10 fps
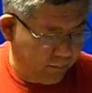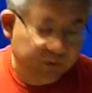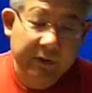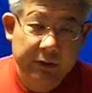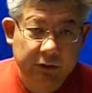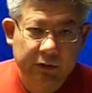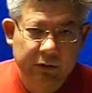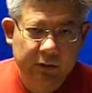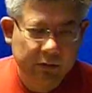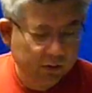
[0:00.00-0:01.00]
professors,
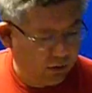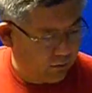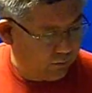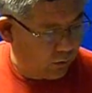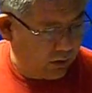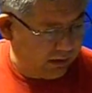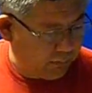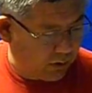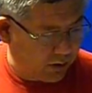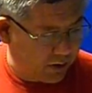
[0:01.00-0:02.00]
full
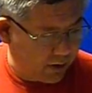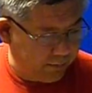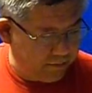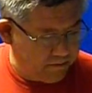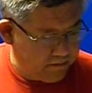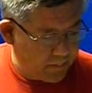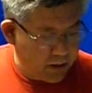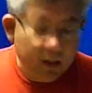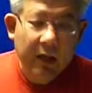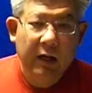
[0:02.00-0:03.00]
and part-time,
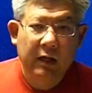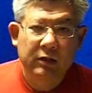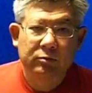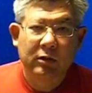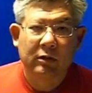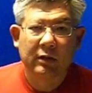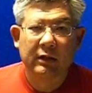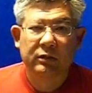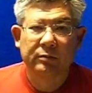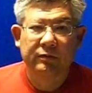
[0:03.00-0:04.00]
as well
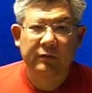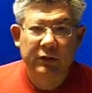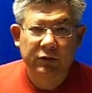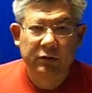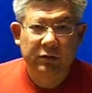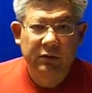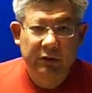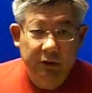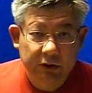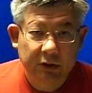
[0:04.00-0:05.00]
as professionals
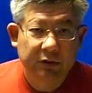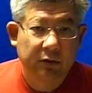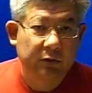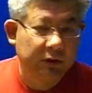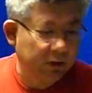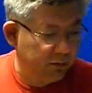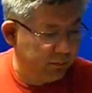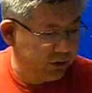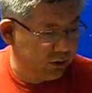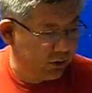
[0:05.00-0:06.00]
such as those in the
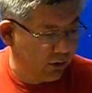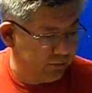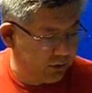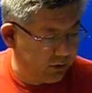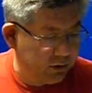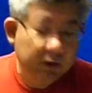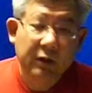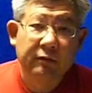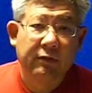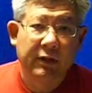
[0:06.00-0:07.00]
admissions office,
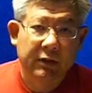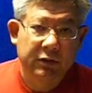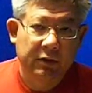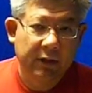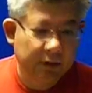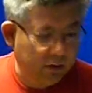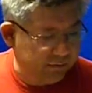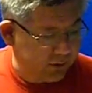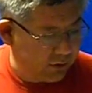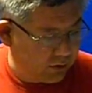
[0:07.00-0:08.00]
financial aid
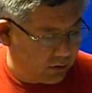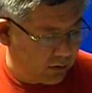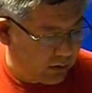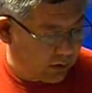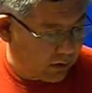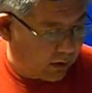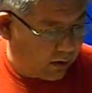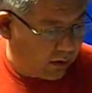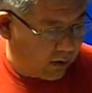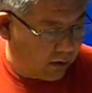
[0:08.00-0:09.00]
office,
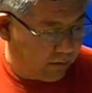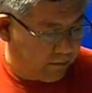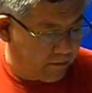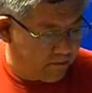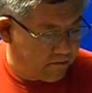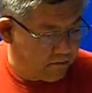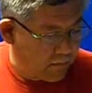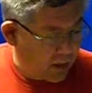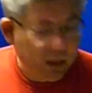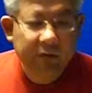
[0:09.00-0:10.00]
um,
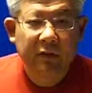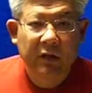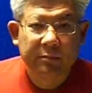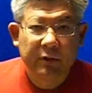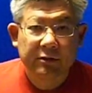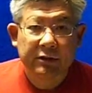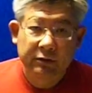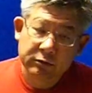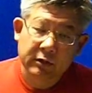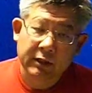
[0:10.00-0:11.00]
and even
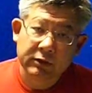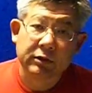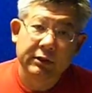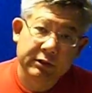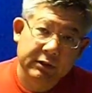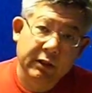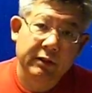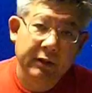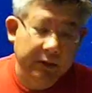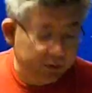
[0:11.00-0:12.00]
librarians, who are actually
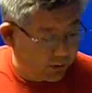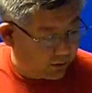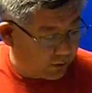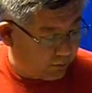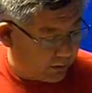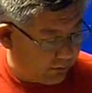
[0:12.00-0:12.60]
incidentally considered to